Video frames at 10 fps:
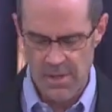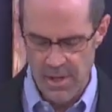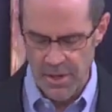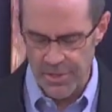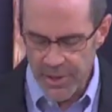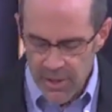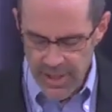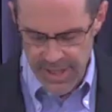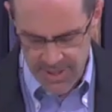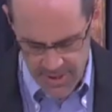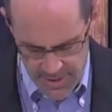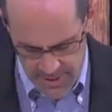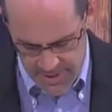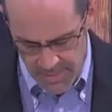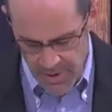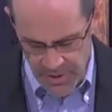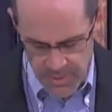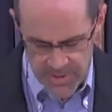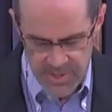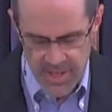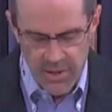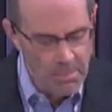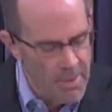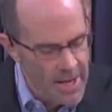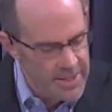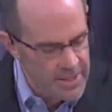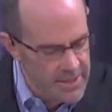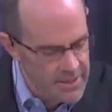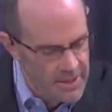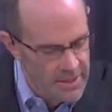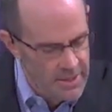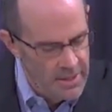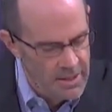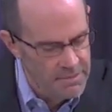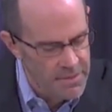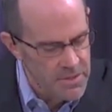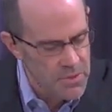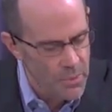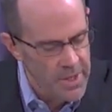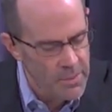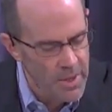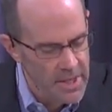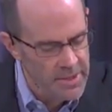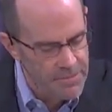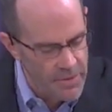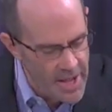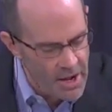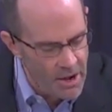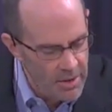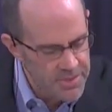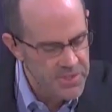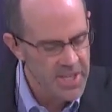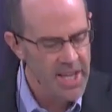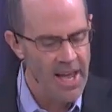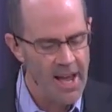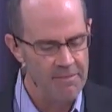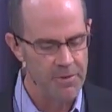Thirdly, Timothy was single minded in verse 21 for they all seek after